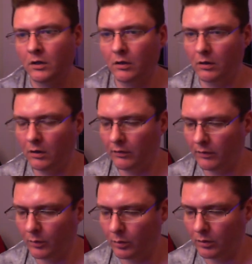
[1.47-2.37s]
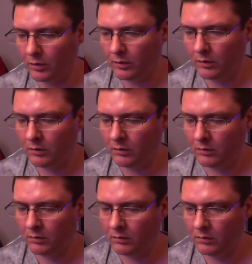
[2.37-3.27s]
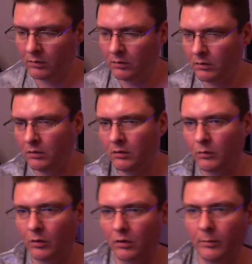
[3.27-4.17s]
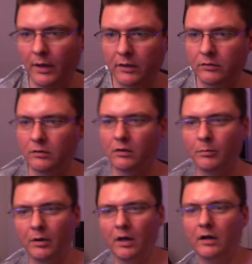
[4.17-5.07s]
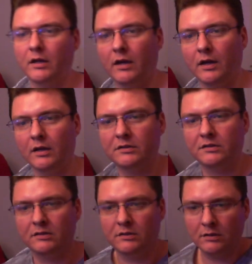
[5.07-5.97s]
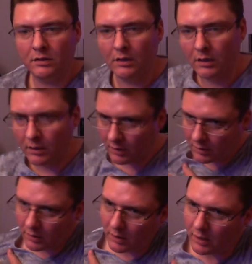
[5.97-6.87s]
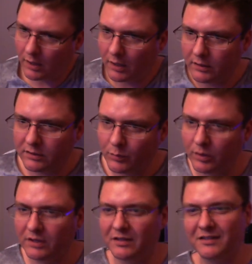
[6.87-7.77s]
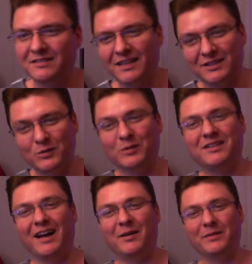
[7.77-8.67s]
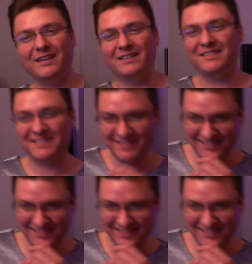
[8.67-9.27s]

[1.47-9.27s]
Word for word: Hello everyone, welcome back to another podcast. Uh, this one is on sexual dominance.